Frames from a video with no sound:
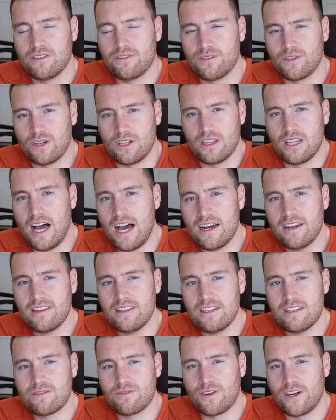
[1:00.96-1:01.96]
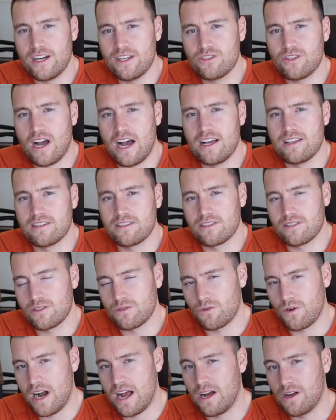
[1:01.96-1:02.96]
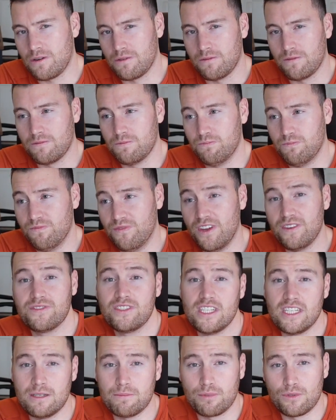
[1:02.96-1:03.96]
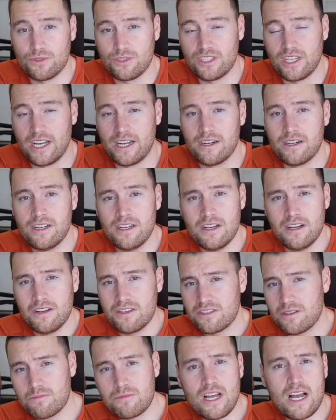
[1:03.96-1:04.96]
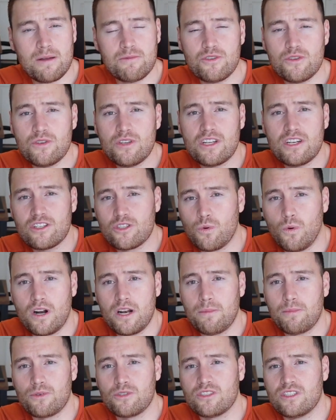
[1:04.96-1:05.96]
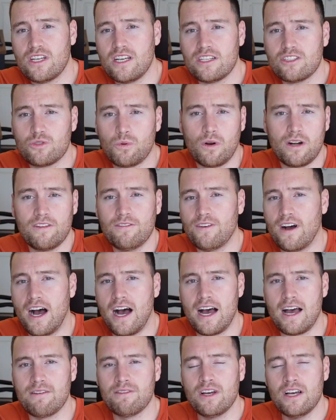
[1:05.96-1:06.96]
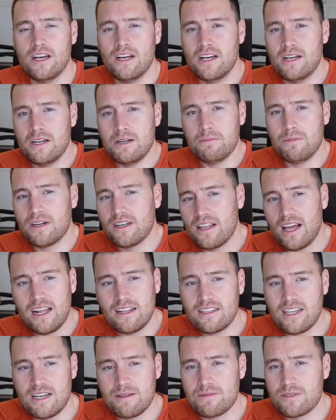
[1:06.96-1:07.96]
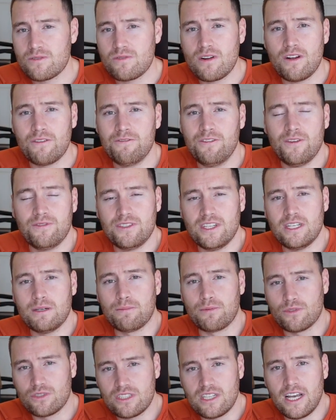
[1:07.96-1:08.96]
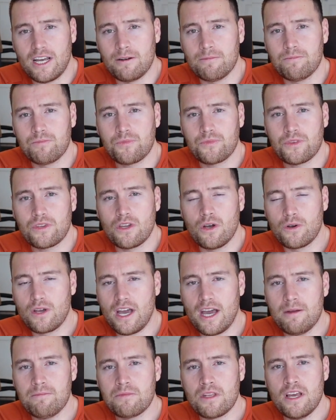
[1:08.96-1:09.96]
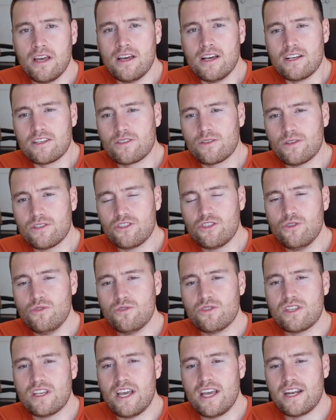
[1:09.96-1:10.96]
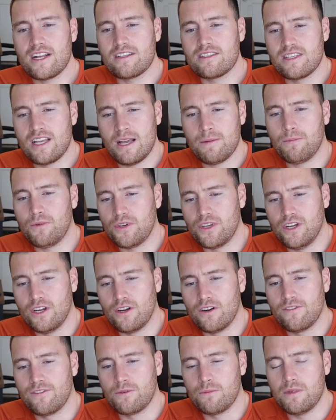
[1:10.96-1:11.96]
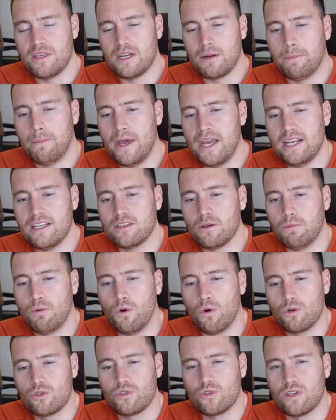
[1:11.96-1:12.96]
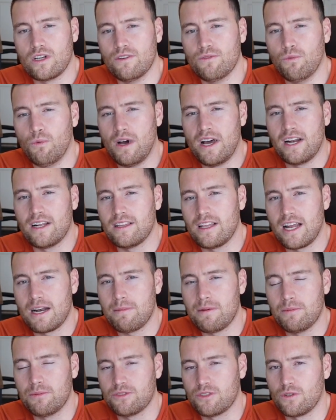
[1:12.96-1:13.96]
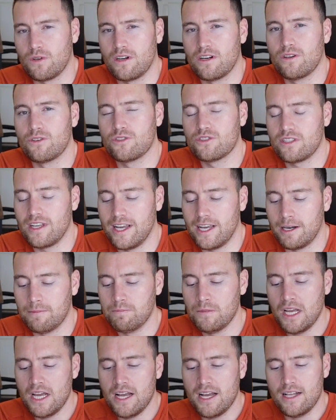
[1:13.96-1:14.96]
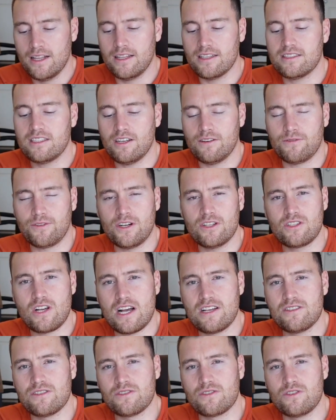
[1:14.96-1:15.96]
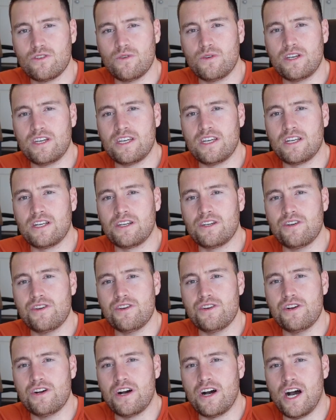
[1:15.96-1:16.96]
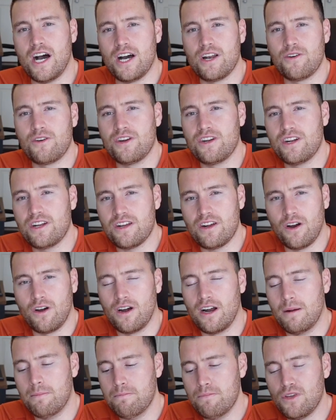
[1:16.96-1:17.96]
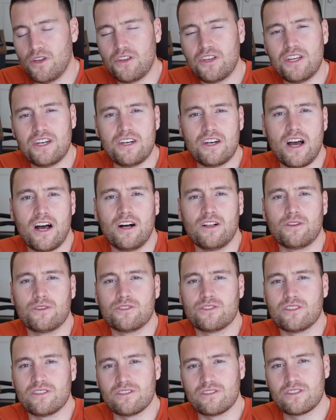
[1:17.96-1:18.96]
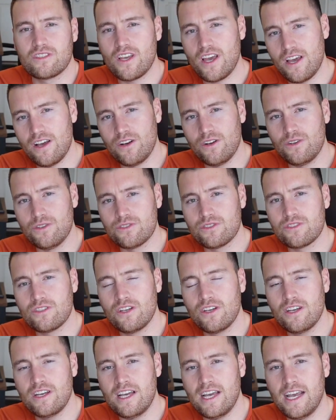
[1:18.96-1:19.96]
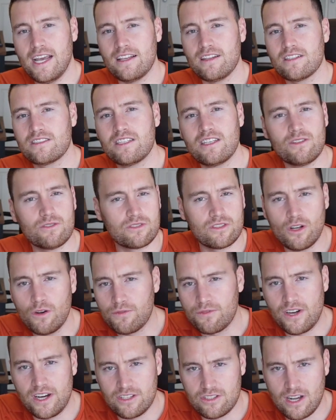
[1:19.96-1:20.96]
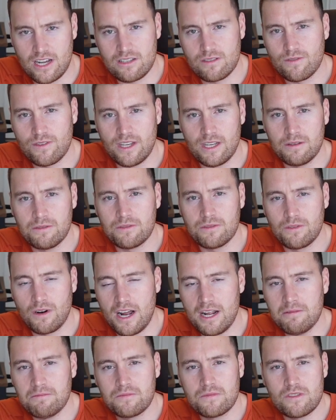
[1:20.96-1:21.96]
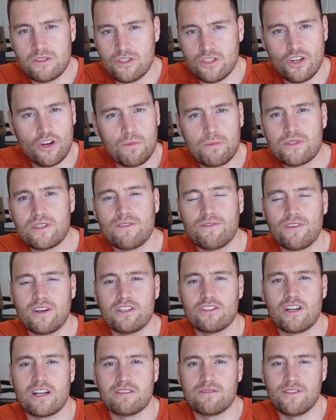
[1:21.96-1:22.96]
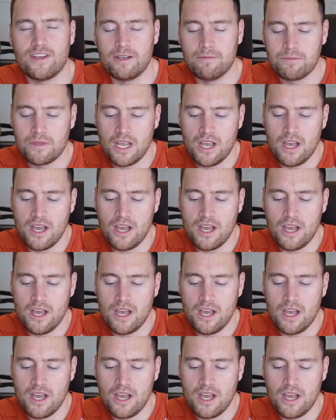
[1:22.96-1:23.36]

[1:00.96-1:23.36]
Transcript: for a lot of these franchises is around 15%. Sometimes you can get to 20%, 25, but a lot of times it's around 15%. Okay, so let's use an example here for me to paint the portrait of what a lot of people don't understand. Let's say a franchise is doing a hundred or a million dollars in sales and let's say there's no franchise fee, right? 0% franchise fee.